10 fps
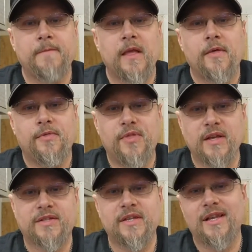
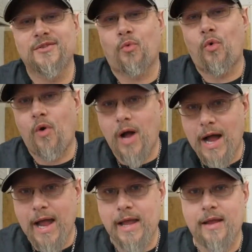This is
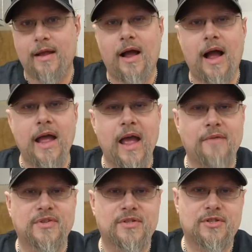why I
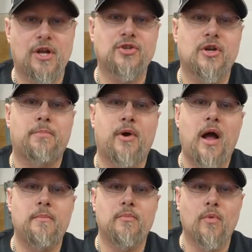have such a
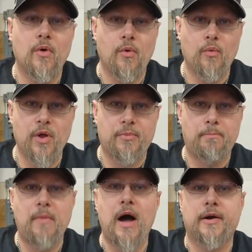problem with
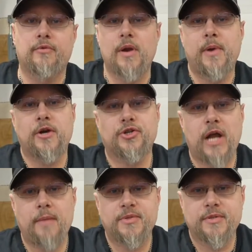modern repair
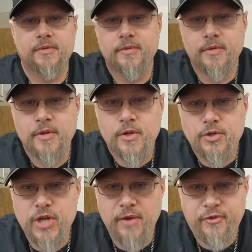shops.
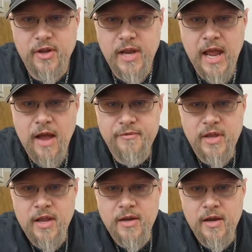Chief, good to have
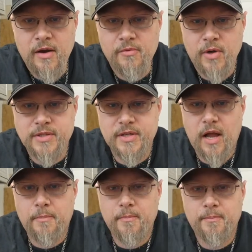you in here. What's
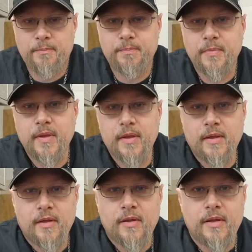up?
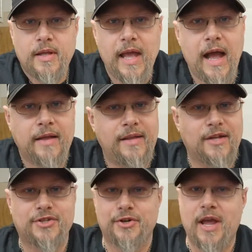Yeah,
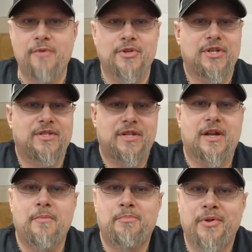yesterday was just a
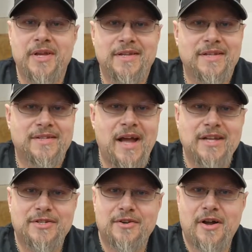complete
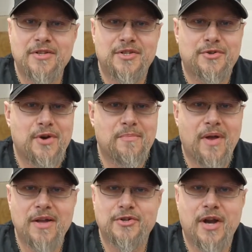disaster on stream.
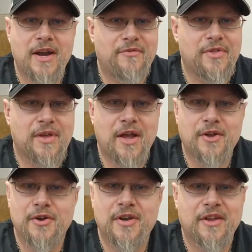I tried everything I
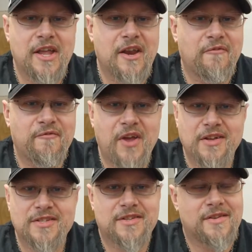could to get it
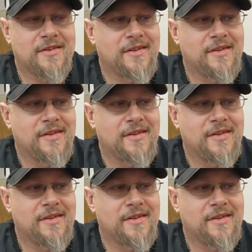fixed, and